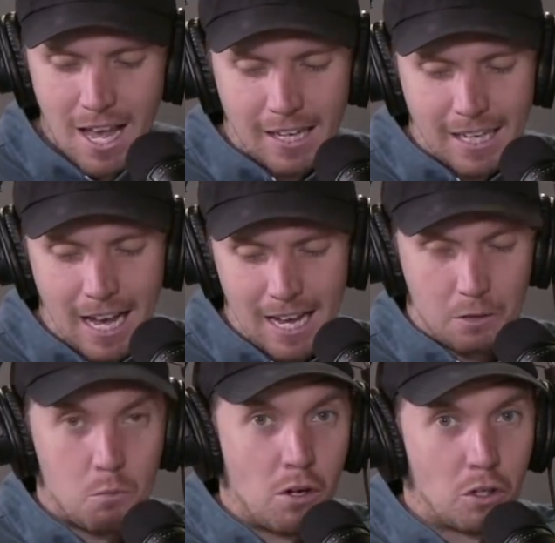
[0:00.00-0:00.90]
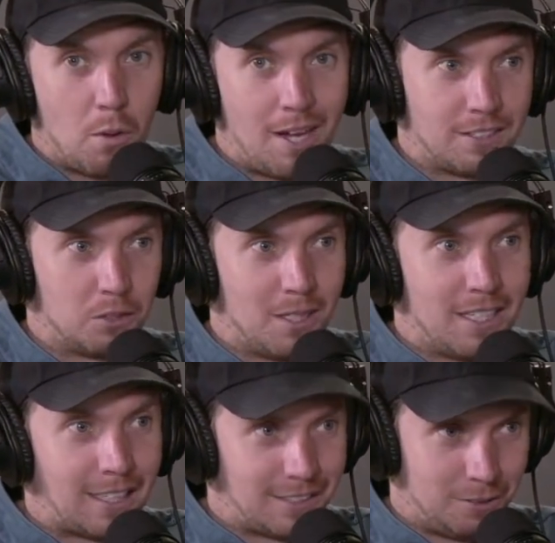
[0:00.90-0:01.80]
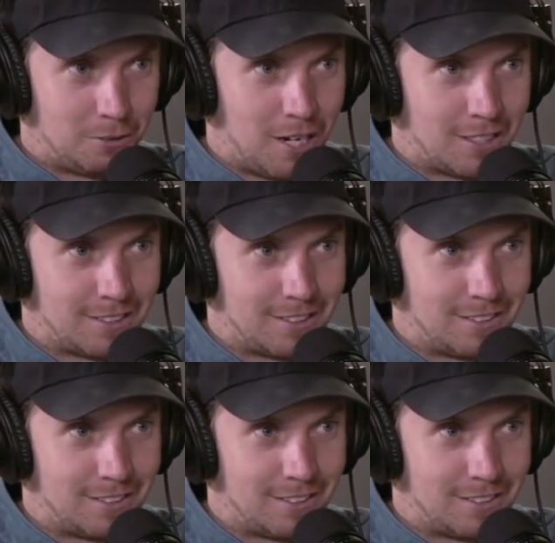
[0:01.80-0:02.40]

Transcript: A guy had one question to win 92 grand.